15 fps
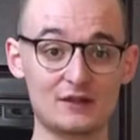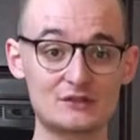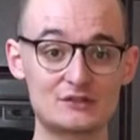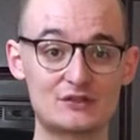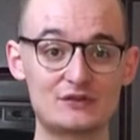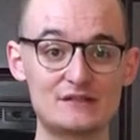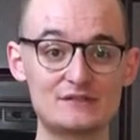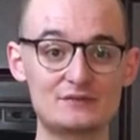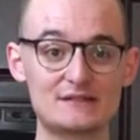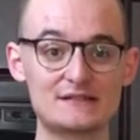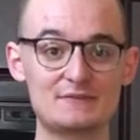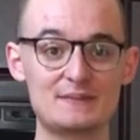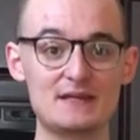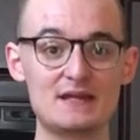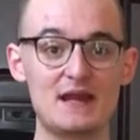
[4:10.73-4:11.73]
So this
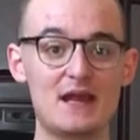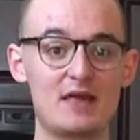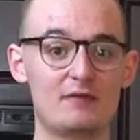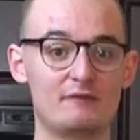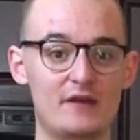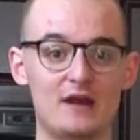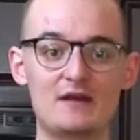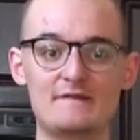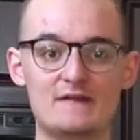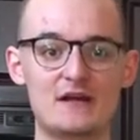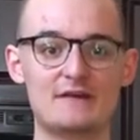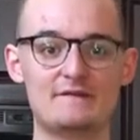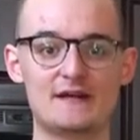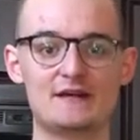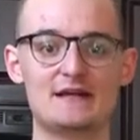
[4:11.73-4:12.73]
recipe,
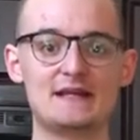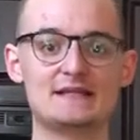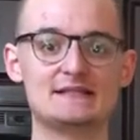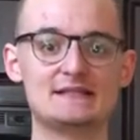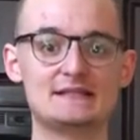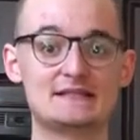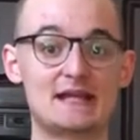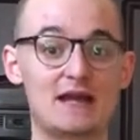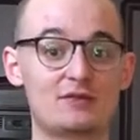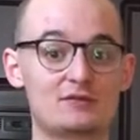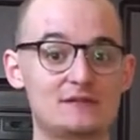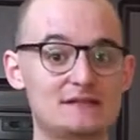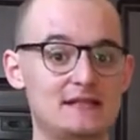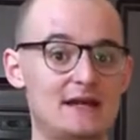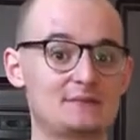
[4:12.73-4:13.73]
very easy. It's got
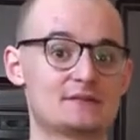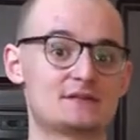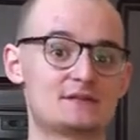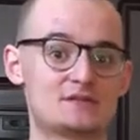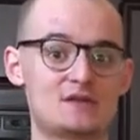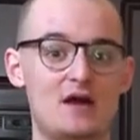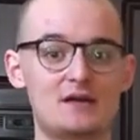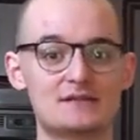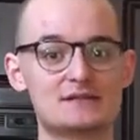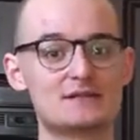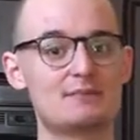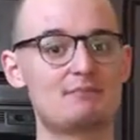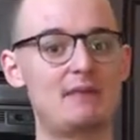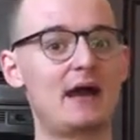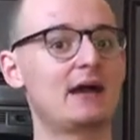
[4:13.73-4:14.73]
3 steps: sauce,
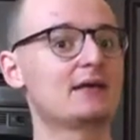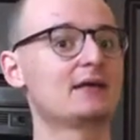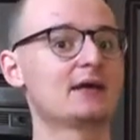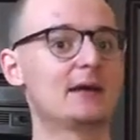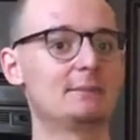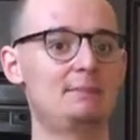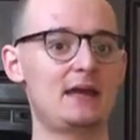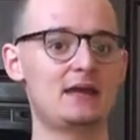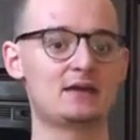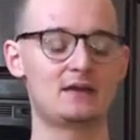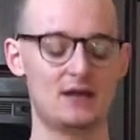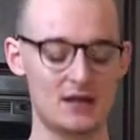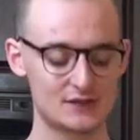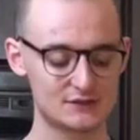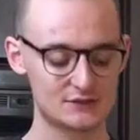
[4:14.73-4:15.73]
mac, bake.
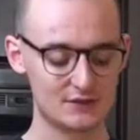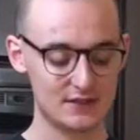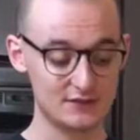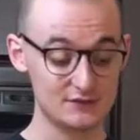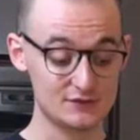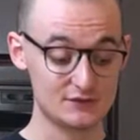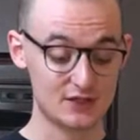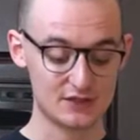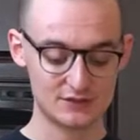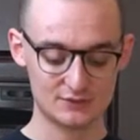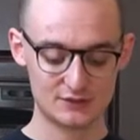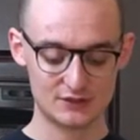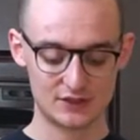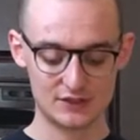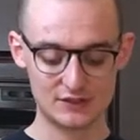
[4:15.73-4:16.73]
So in your sauce,
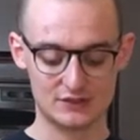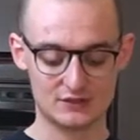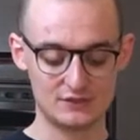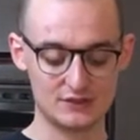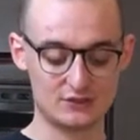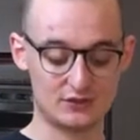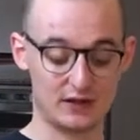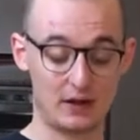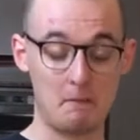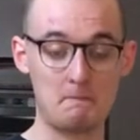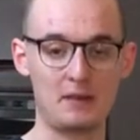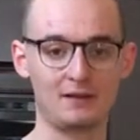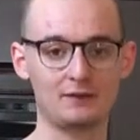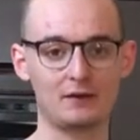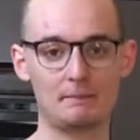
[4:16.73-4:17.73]
what you're going to do is you're going to
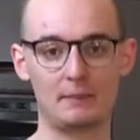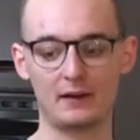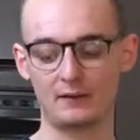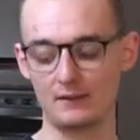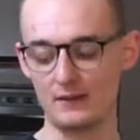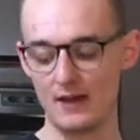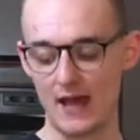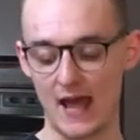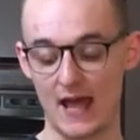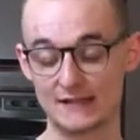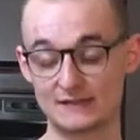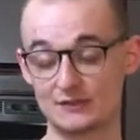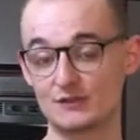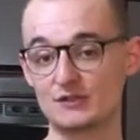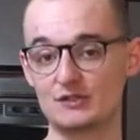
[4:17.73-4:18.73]
melt your butter.
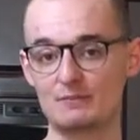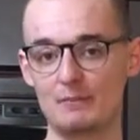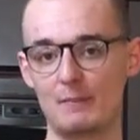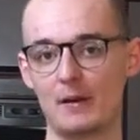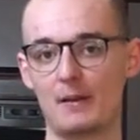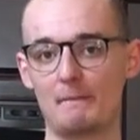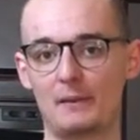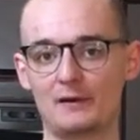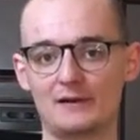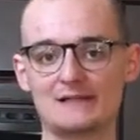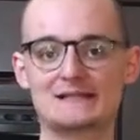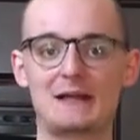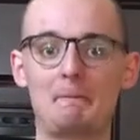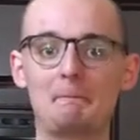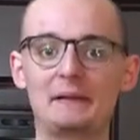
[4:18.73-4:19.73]
As soon as your butter
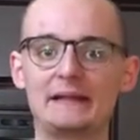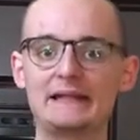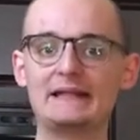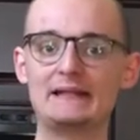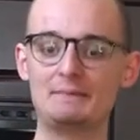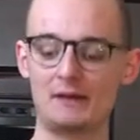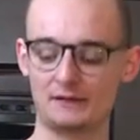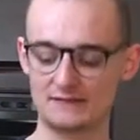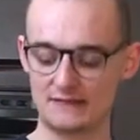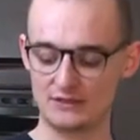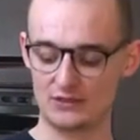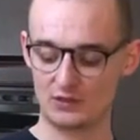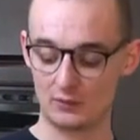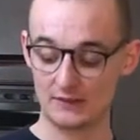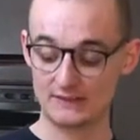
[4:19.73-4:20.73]
is completely melted,
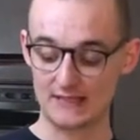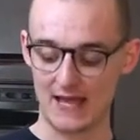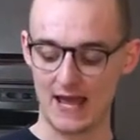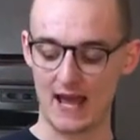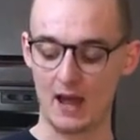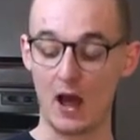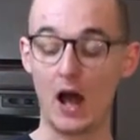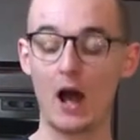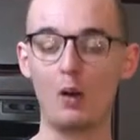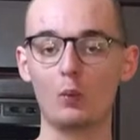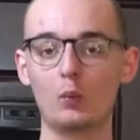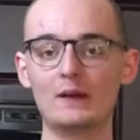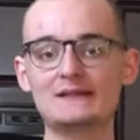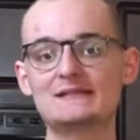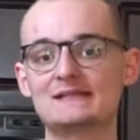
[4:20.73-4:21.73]
you're going to
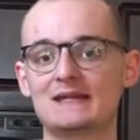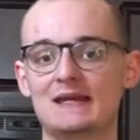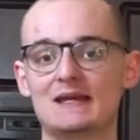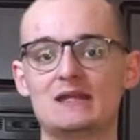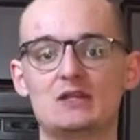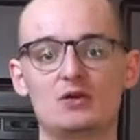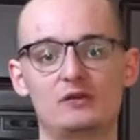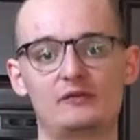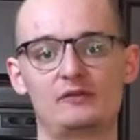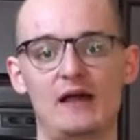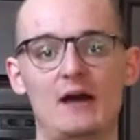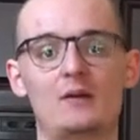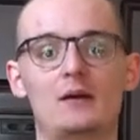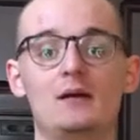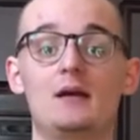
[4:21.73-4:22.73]
whisk in your
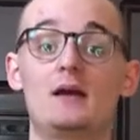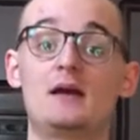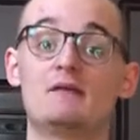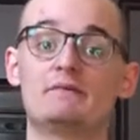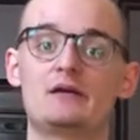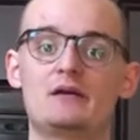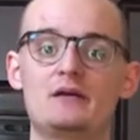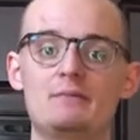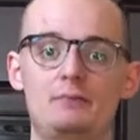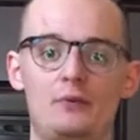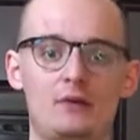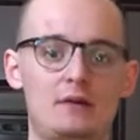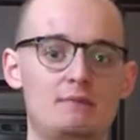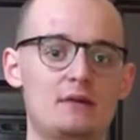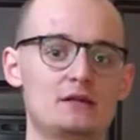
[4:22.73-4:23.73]
flour. Very
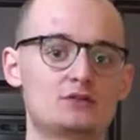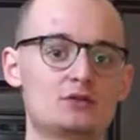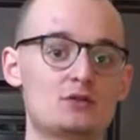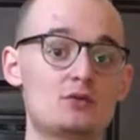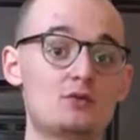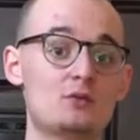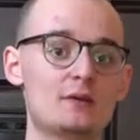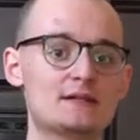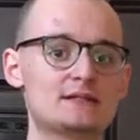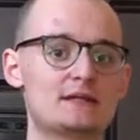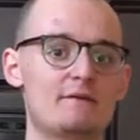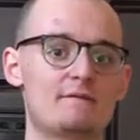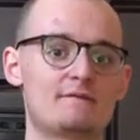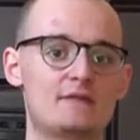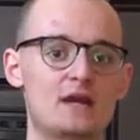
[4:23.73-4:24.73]
important. Make sure you whisk
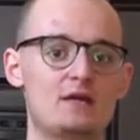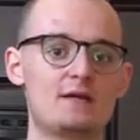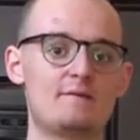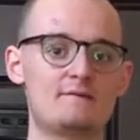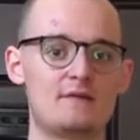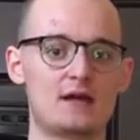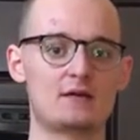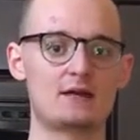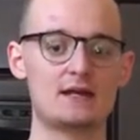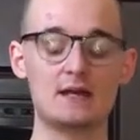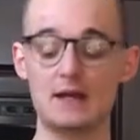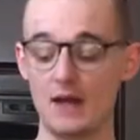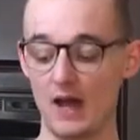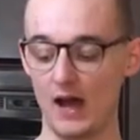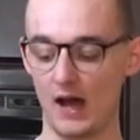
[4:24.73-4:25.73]
very